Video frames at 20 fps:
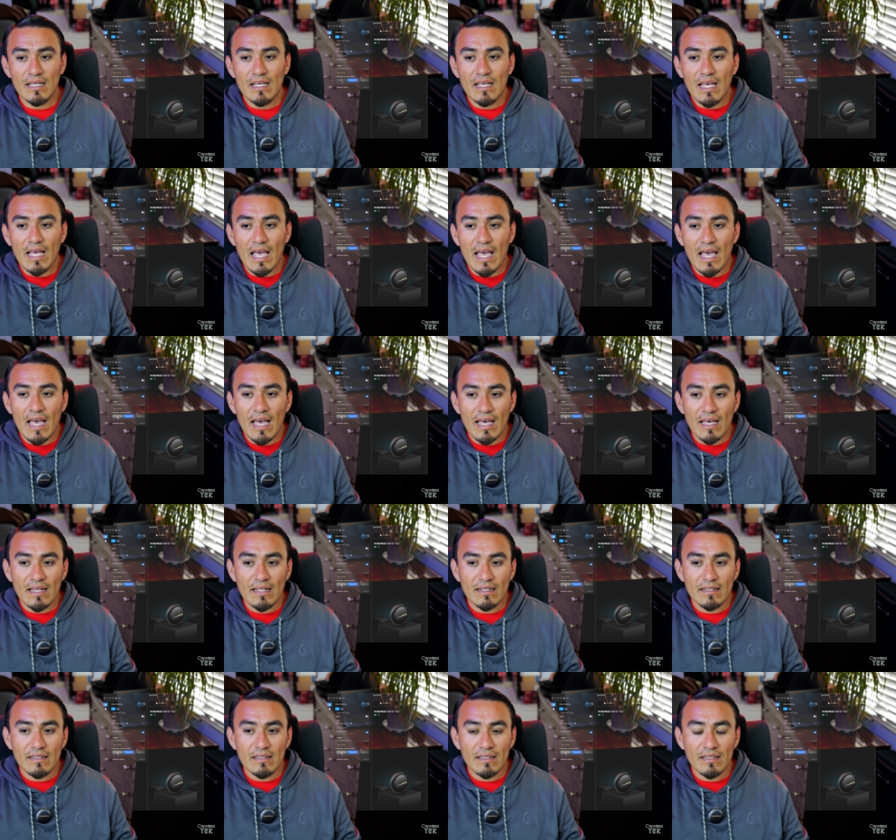
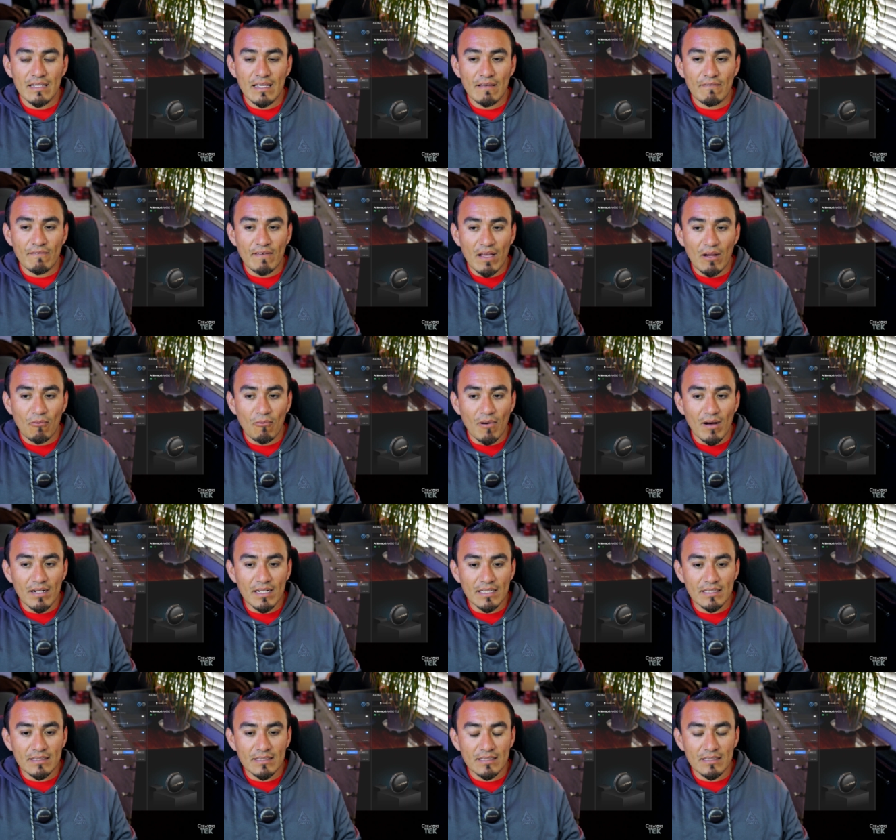And if I want
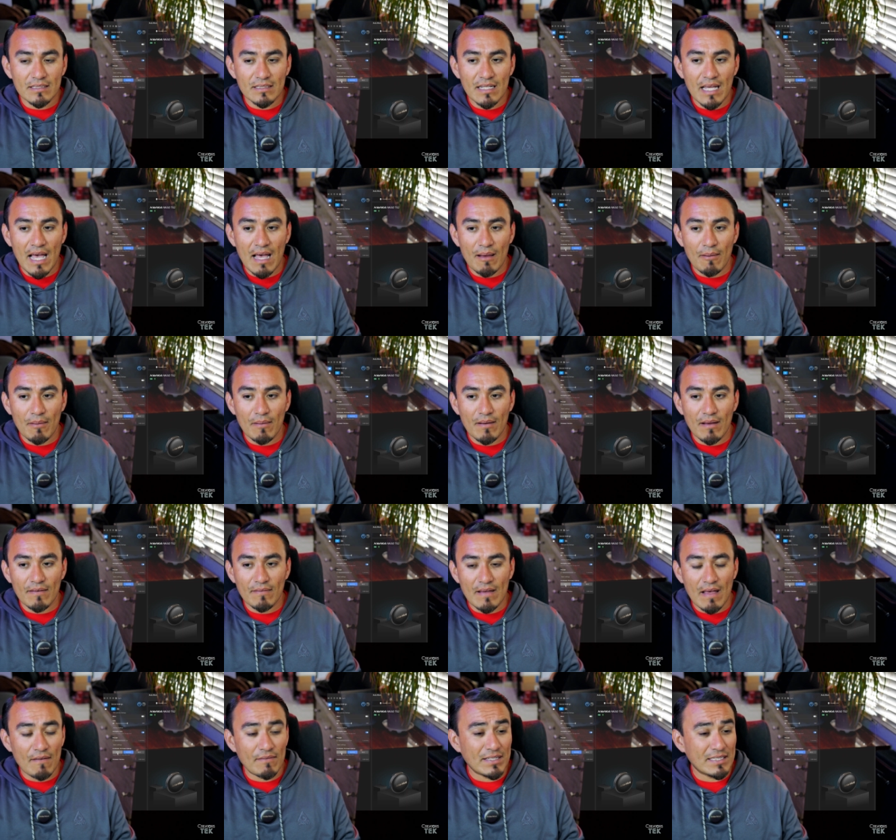it to have
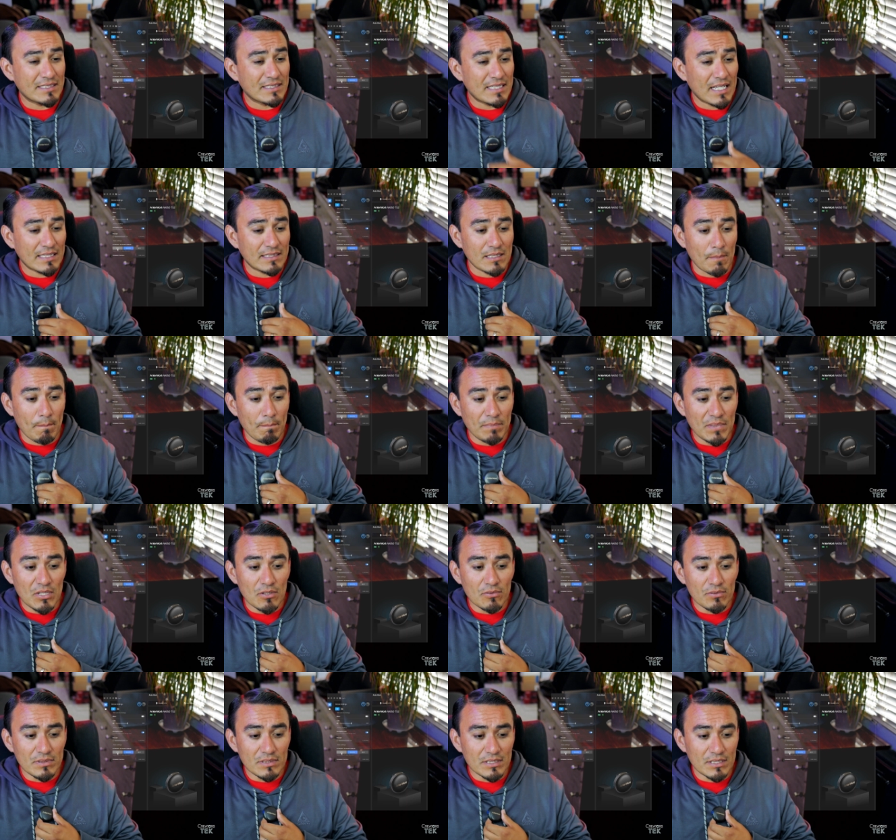have it set to
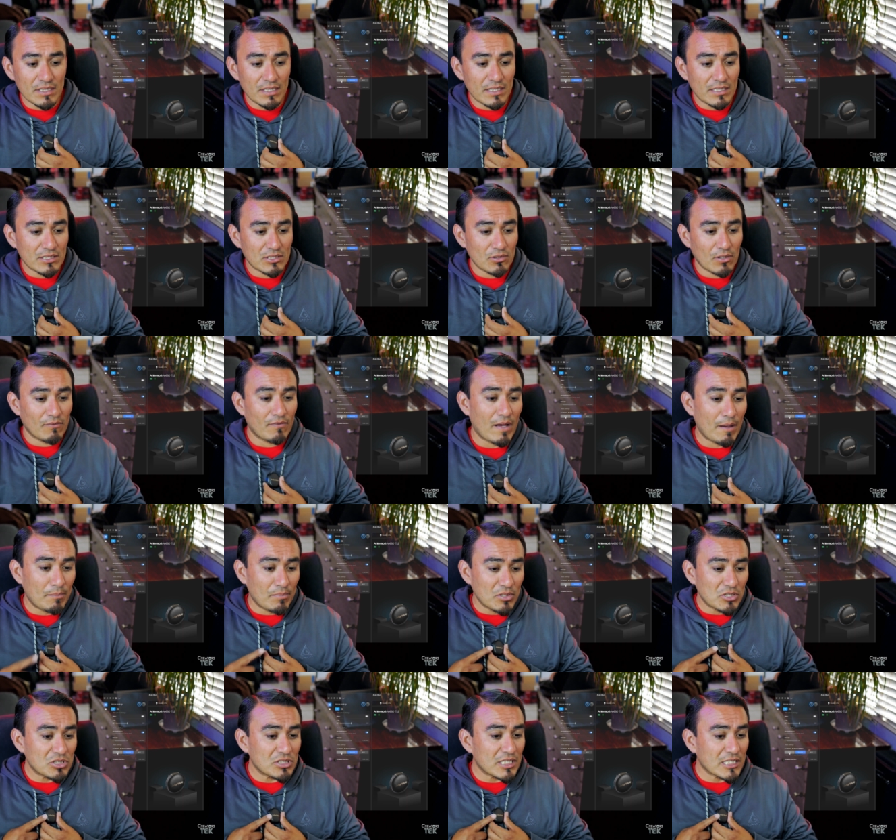mute. So if I
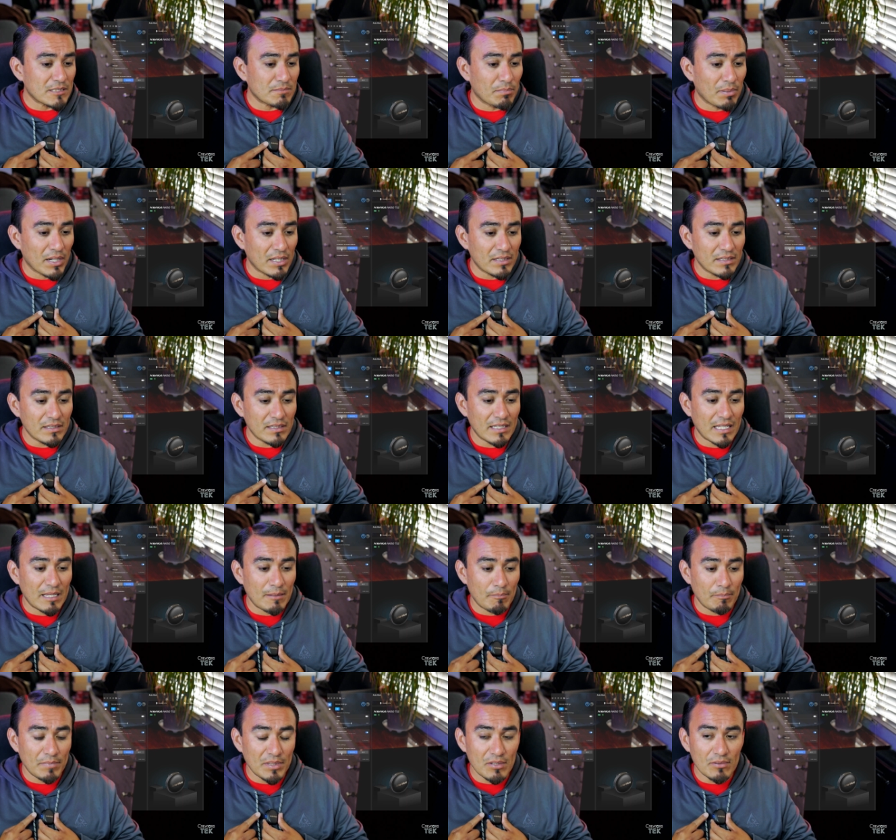push this button,
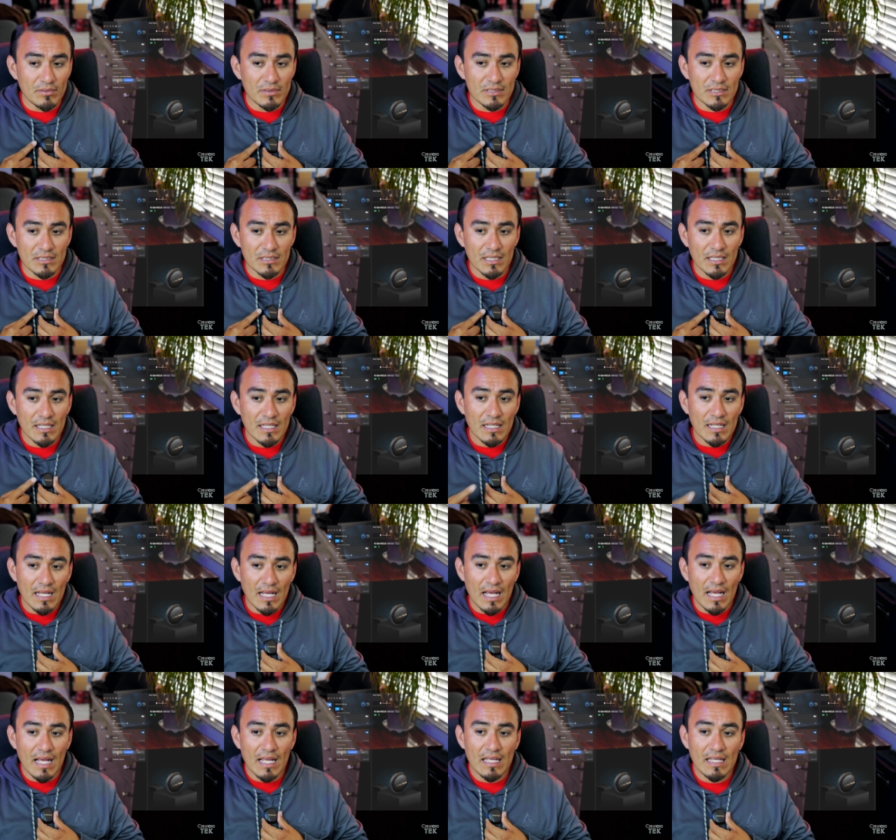it mutes.
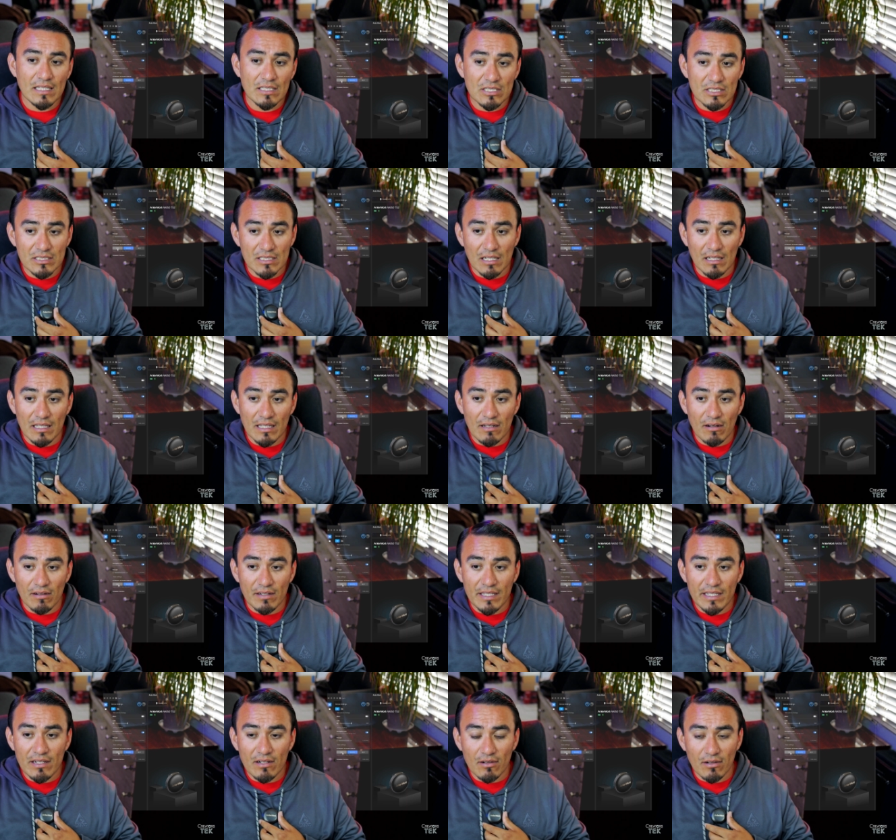I can just click on
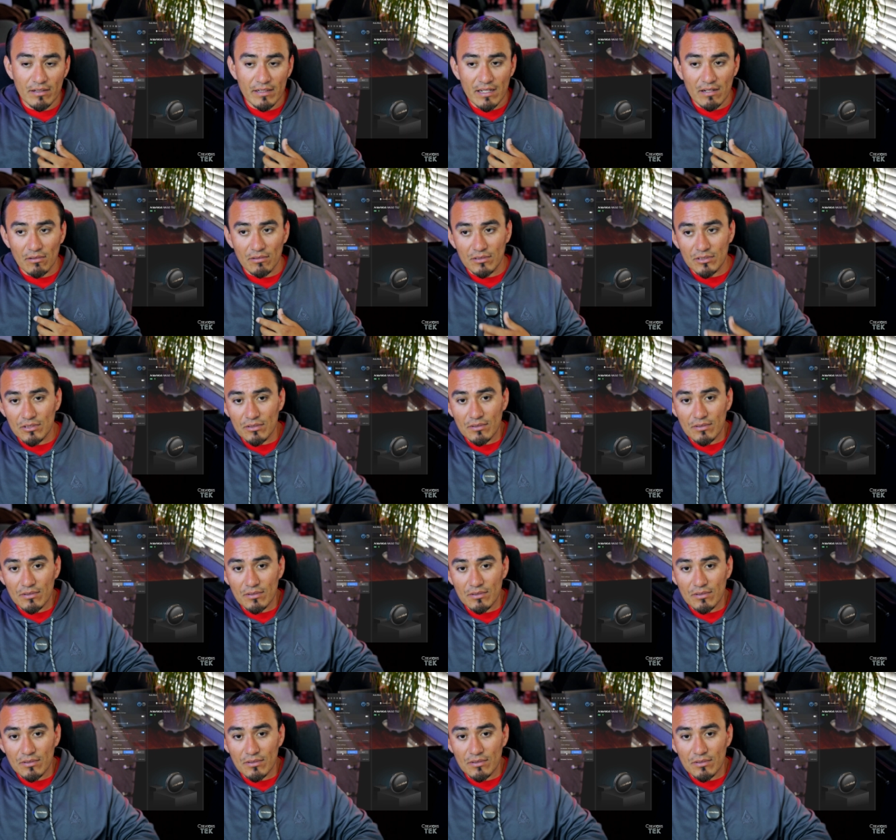here and it'll do